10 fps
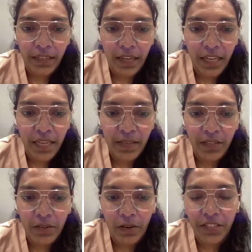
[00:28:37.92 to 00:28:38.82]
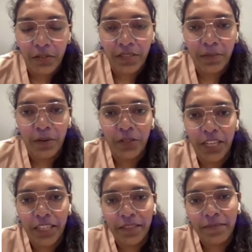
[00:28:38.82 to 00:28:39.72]
their time and thoughts on this
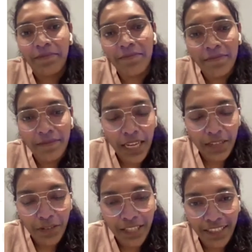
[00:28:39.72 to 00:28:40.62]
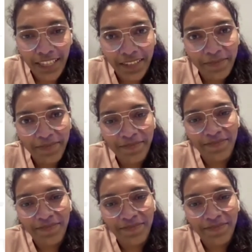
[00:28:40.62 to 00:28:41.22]
project. Thanks for listening.